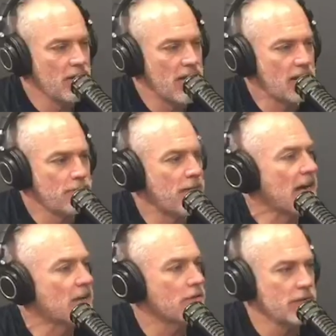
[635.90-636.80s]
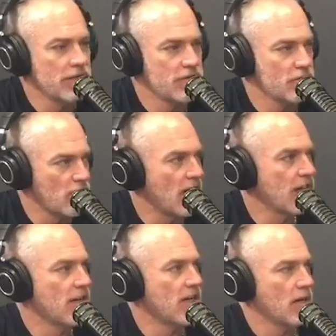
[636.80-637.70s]
had factories in
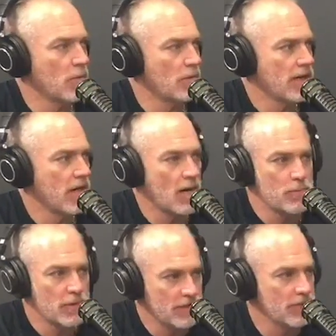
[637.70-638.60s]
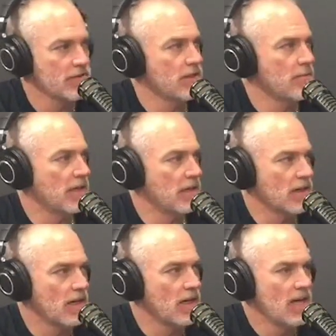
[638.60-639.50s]
China and were running operations in
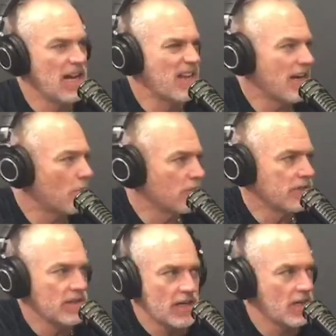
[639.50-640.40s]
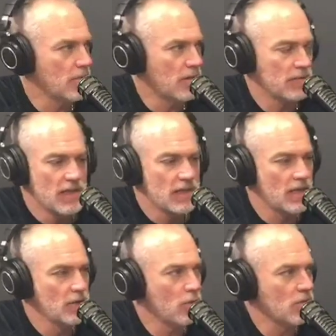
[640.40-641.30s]
America, and they almost didn't care about
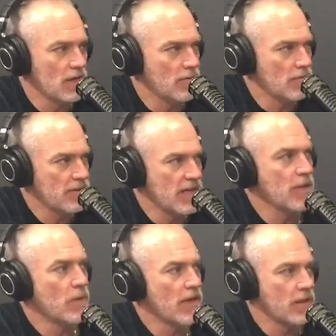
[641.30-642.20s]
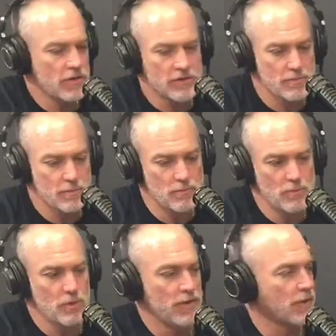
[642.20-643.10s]
local governments anyway. They were just
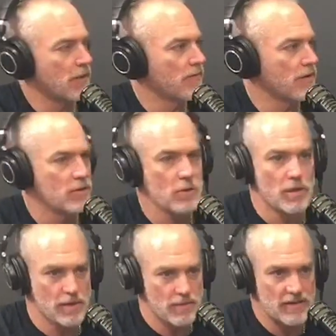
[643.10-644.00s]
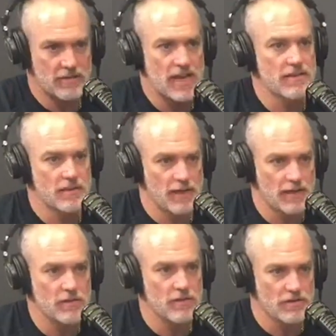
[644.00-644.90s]
moving the revenue to where the best tax
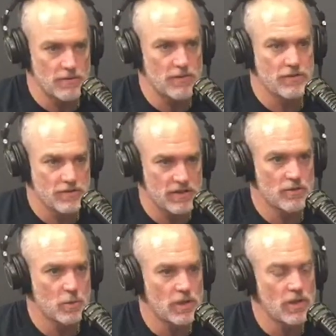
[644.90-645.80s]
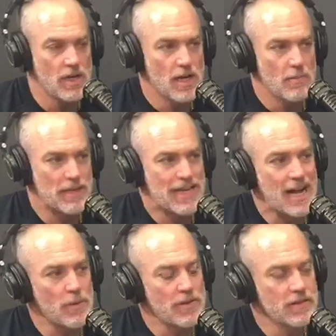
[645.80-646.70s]
advantages and efficiencies were. But
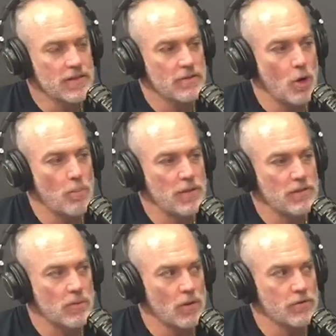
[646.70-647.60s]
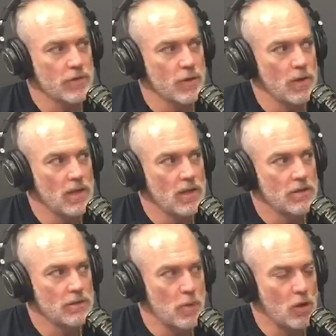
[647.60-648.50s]
now this is open to also
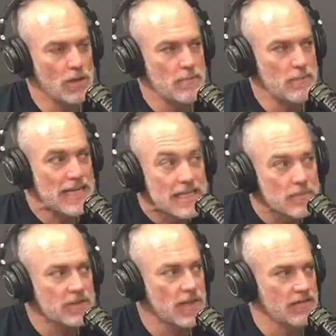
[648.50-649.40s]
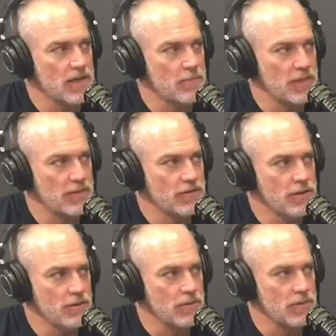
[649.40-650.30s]
small and medium-sized companies
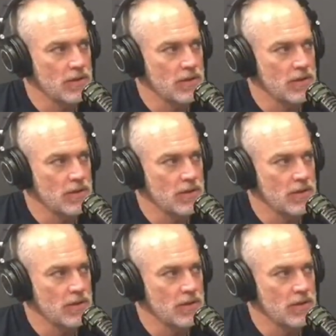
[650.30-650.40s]
too.